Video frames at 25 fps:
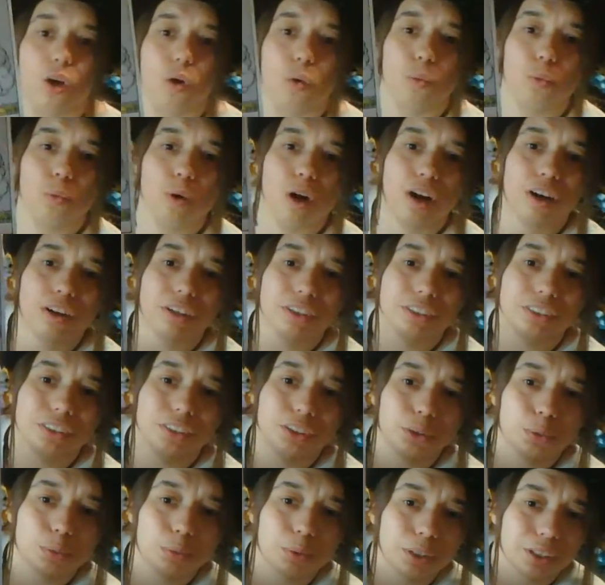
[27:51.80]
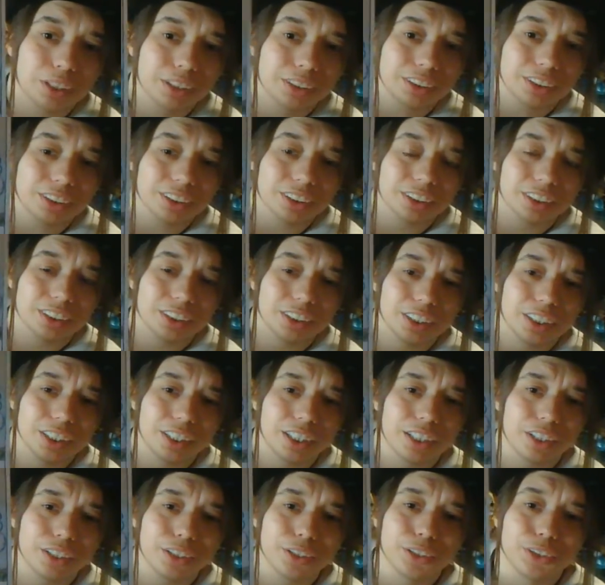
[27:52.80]
walk towards
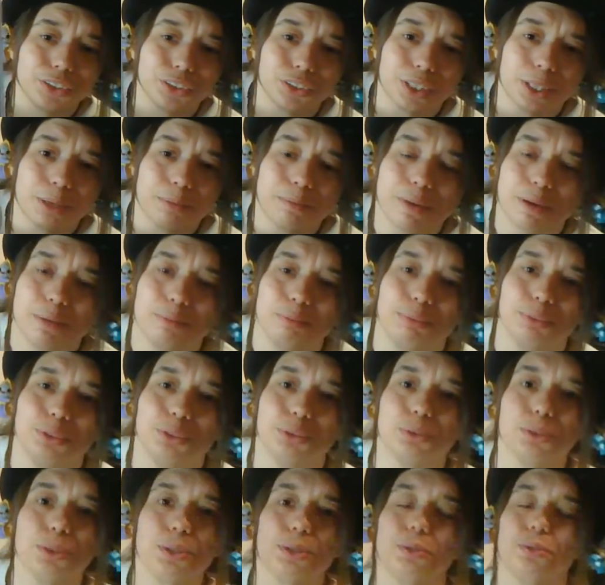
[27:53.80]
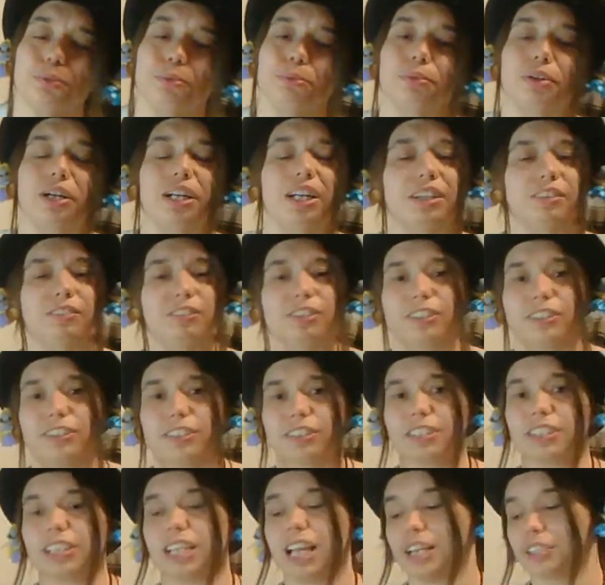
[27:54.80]
your dream come true, whatever
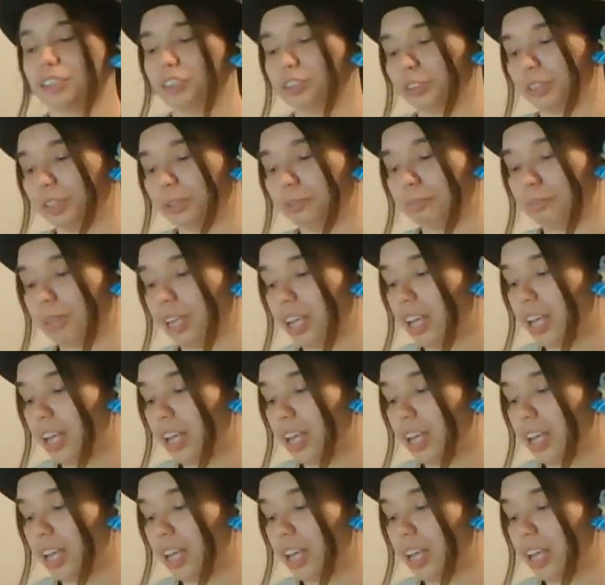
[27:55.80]
that dream